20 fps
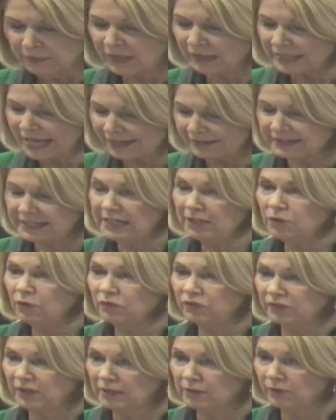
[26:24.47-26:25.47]
The
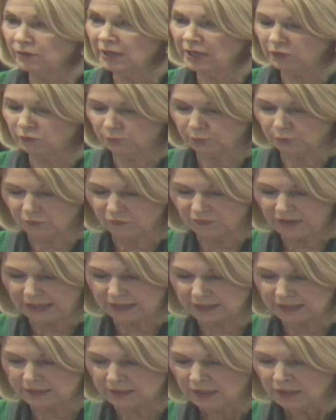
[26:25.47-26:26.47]
Latino Center has
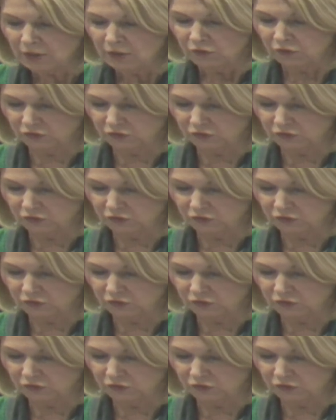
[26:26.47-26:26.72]
provided